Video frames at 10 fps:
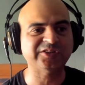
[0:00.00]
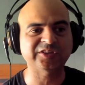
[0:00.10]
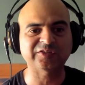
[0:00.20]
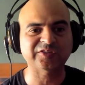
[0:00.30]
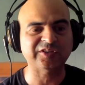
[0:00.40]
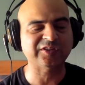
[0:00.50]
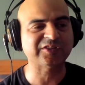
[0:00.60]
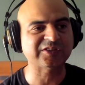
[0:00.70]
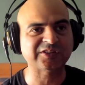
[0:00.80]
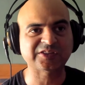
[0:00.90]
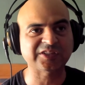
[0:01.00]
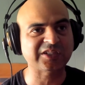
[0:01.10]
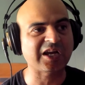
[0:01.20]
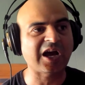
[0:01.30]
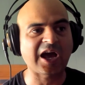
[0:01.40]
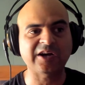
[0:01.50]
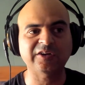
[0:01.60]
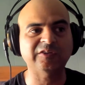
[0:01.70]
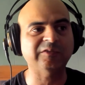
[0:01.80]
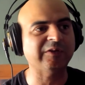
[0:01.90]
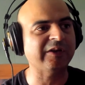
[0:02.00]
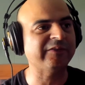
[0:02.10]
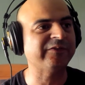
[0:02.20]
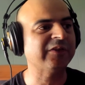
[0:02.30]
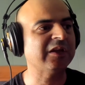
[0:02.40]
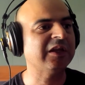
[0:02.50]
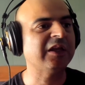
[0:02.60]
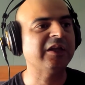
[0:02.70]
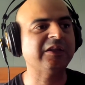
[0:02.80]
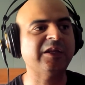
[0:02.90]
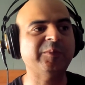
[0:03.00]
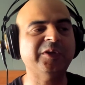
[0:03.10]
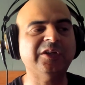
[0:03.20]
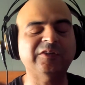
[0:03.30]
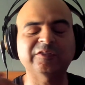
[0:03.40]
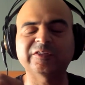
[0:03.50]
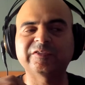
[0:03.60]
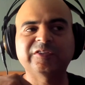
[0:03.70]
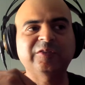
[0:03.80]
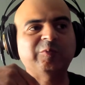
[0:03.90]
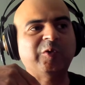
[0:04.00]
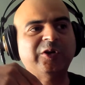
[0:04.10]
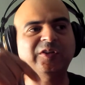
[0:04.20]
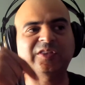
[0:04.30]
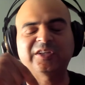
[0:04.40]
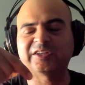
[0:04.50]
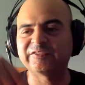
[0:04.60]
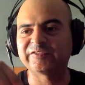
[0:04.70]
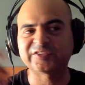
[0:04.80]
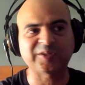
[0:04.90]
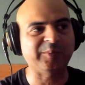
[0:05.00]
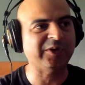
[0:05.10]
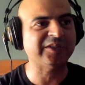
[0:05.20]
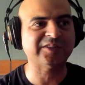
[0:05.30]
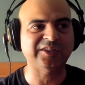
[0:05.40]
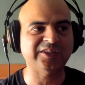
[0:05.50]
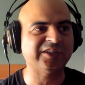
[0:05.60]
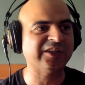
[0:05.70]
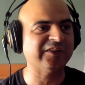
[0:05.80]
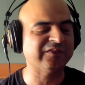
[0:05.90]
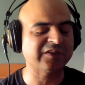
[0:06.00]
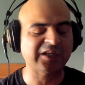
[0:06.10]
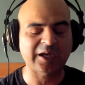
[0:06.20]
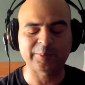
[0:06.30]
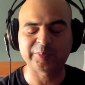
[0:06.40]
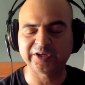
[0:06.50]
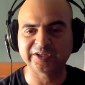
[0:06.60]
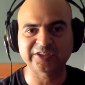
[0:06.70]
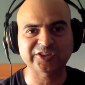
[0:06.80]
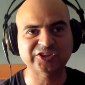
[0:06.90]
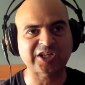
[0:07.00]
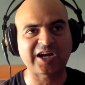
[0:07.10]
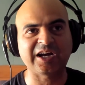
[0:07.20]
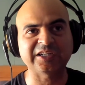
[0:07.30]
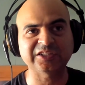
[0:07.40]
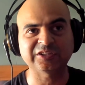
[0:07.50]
You know to the season. I don't know if. Let me know if you what do you think if somebody's gonna give Kaepernick a shot.